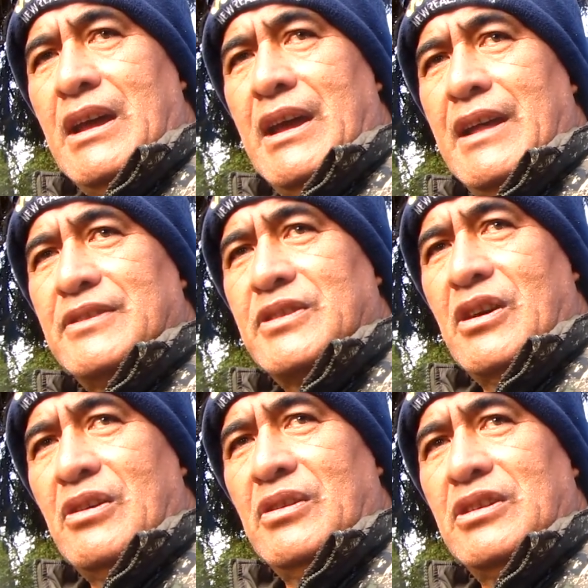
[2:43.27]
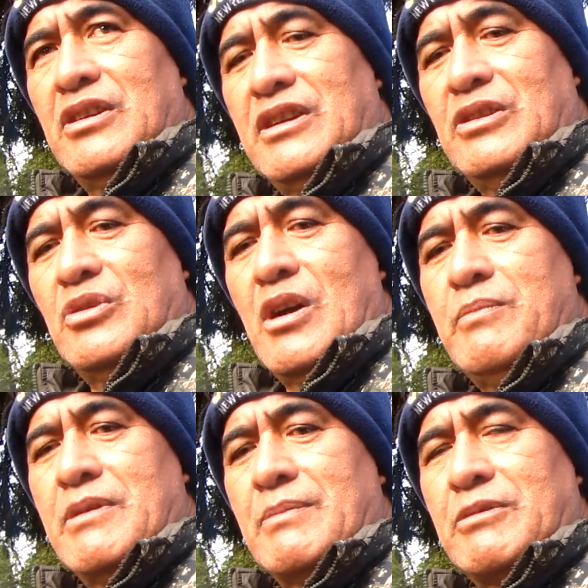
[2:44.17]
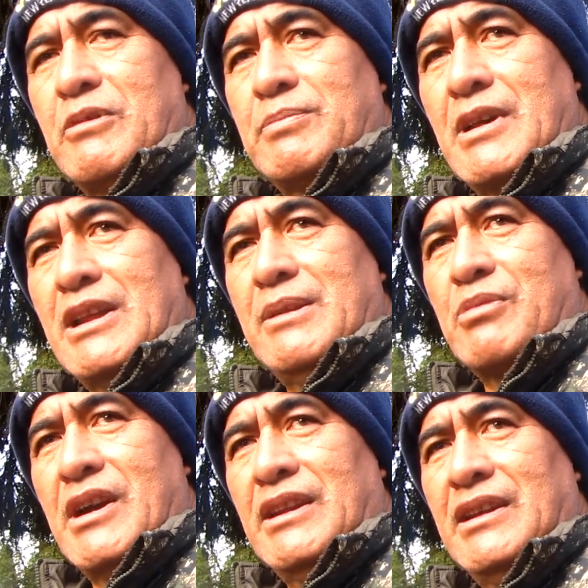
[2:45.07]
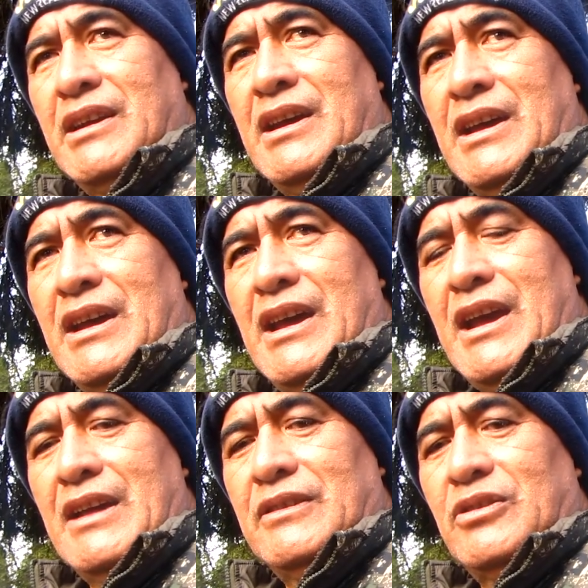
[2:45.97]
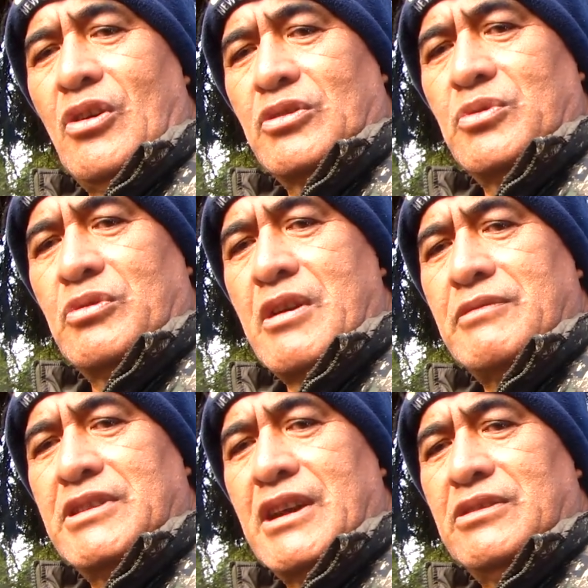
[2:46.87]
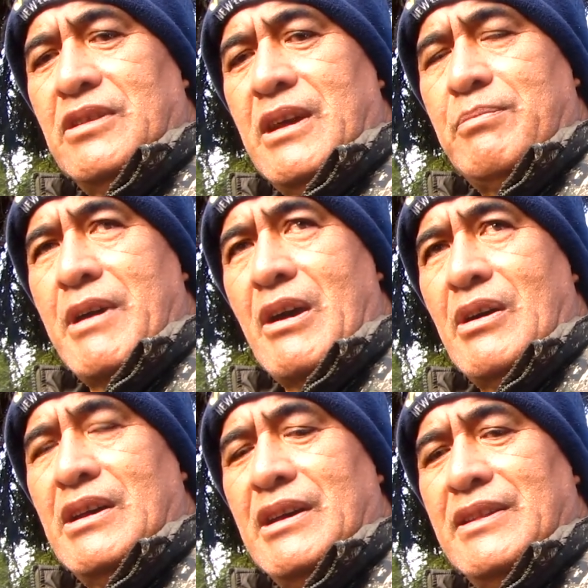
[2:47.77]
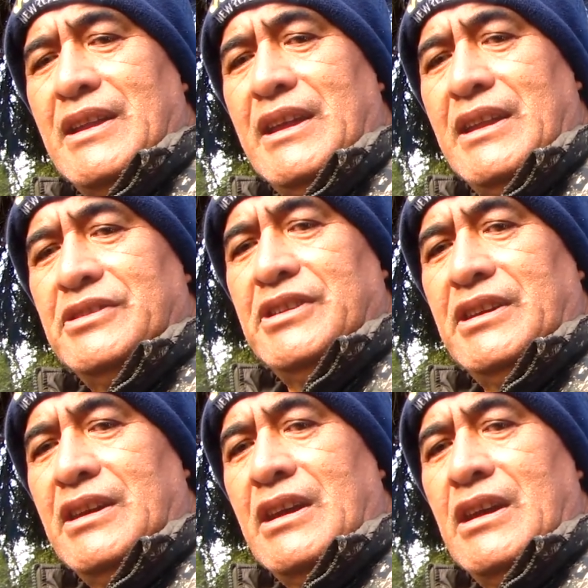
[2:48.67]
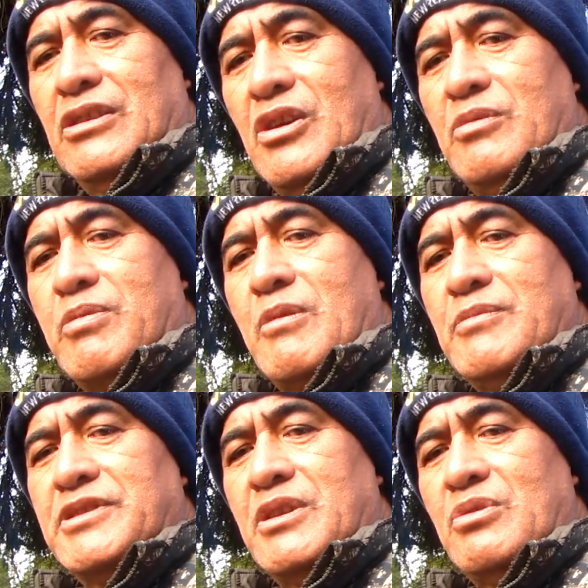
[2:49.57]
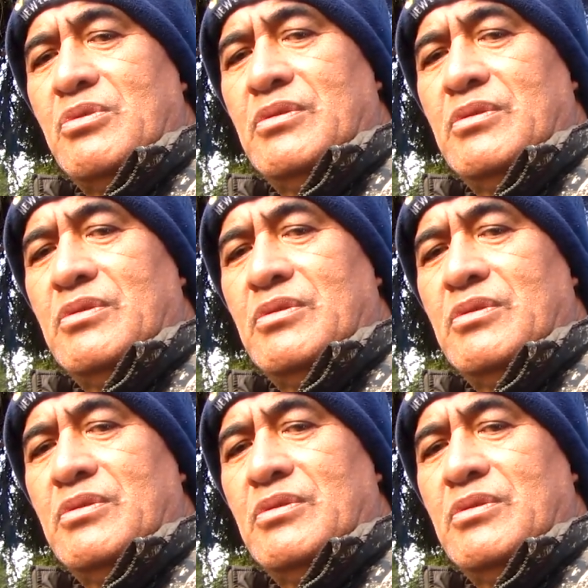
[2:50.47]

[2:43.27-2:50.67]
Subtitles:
And so you need to open up the reptilian brain, and the dogs will gravitate to that power and that energy. No problems at all.